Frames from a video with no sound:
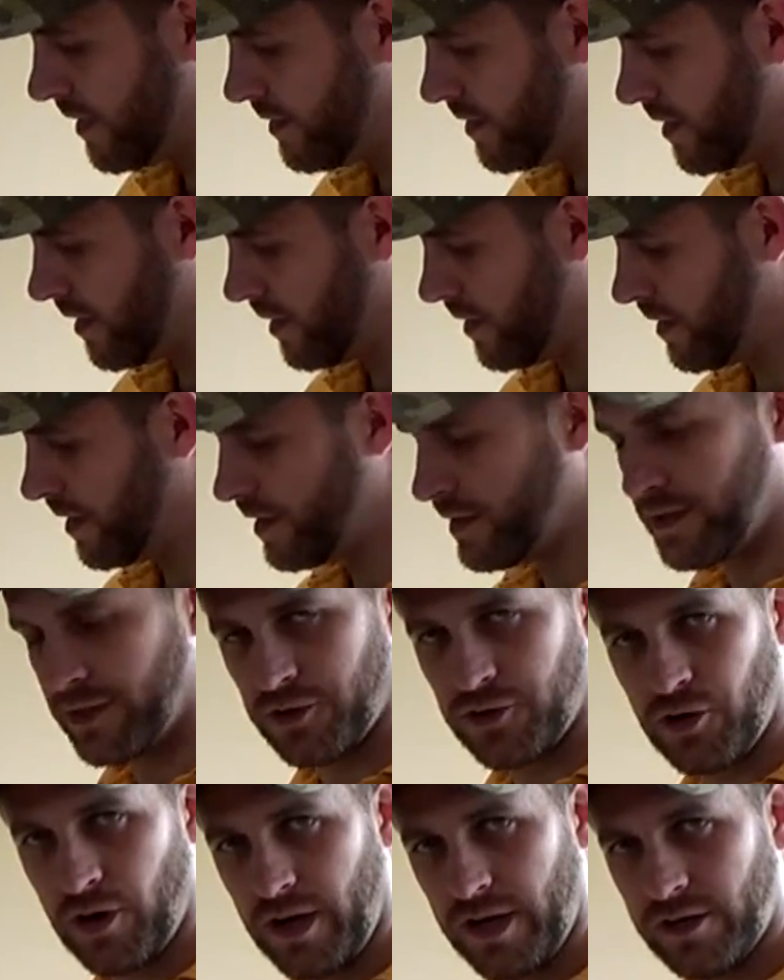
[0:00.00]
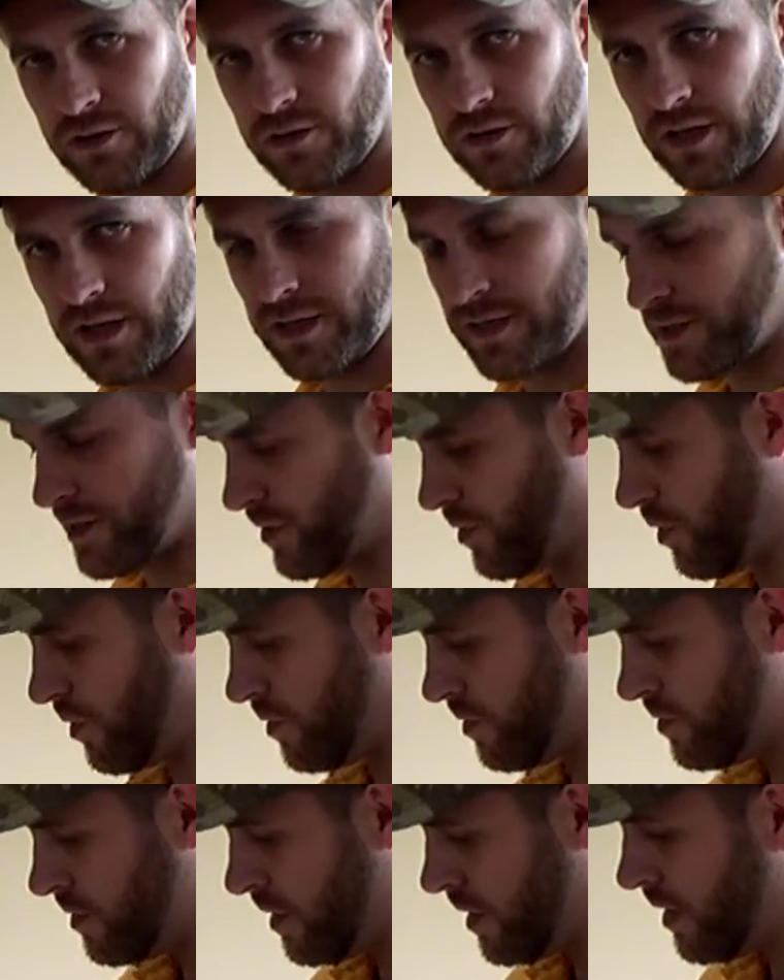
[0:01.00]
in the cradle like
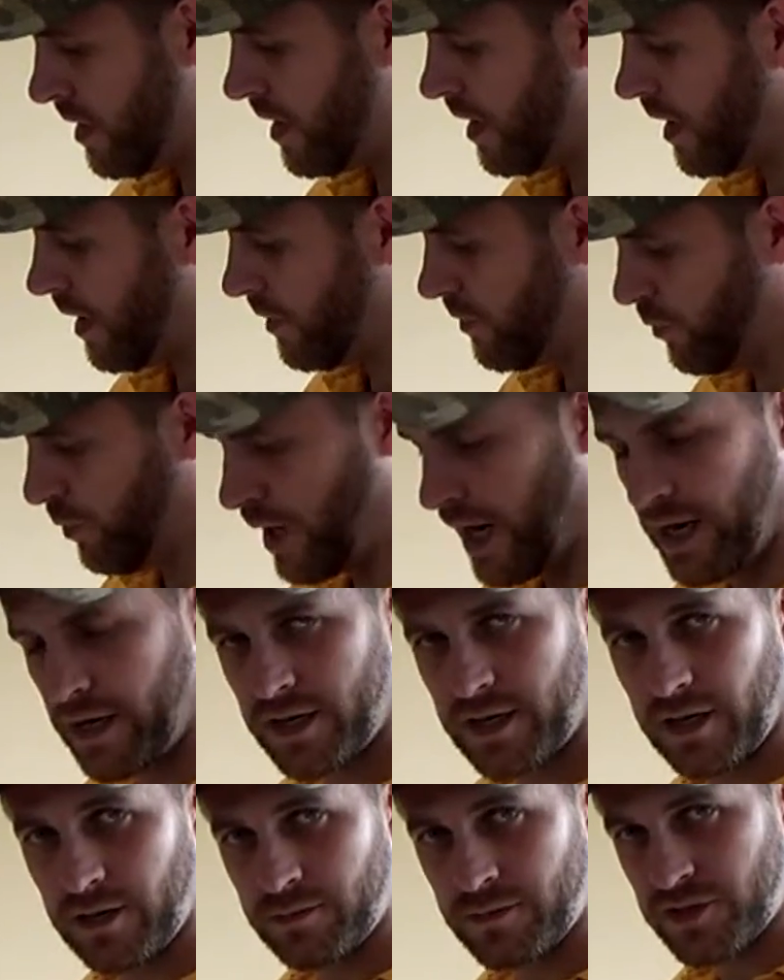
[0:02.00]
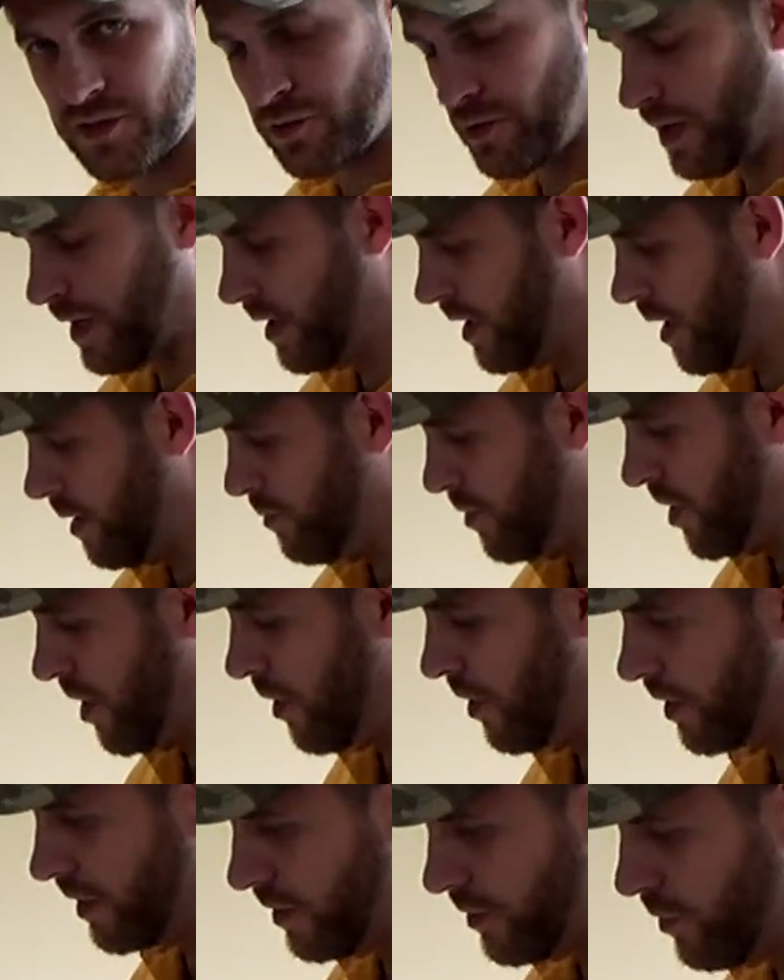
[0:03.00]
so, and the rod comes straight up and
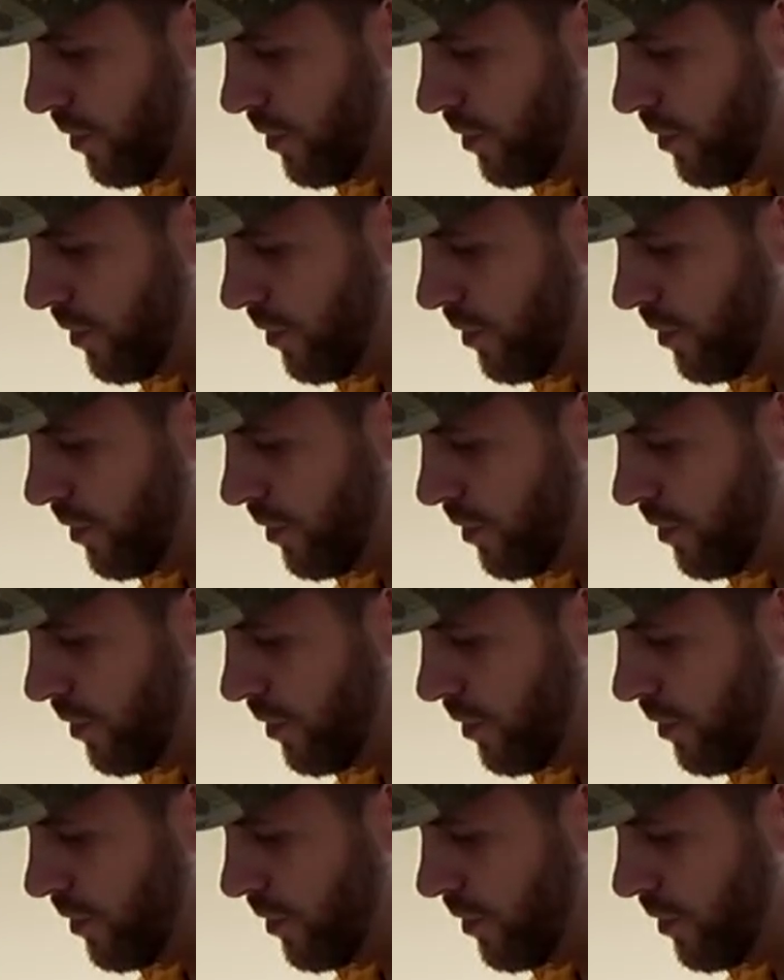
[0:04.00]
out. You